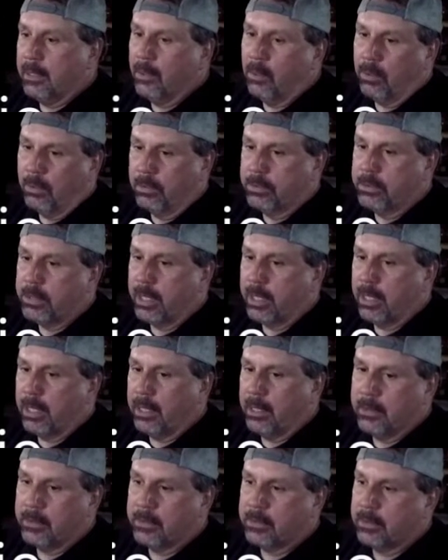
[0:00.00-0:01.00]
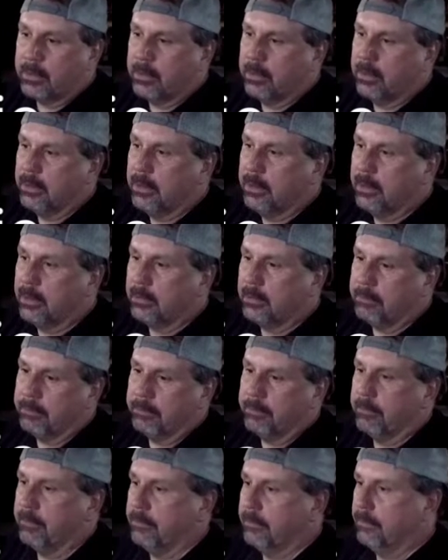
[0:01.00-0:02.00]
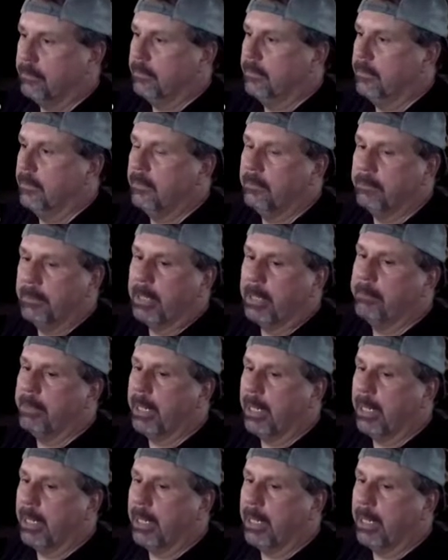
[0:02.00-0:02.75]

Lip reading: old jazz, big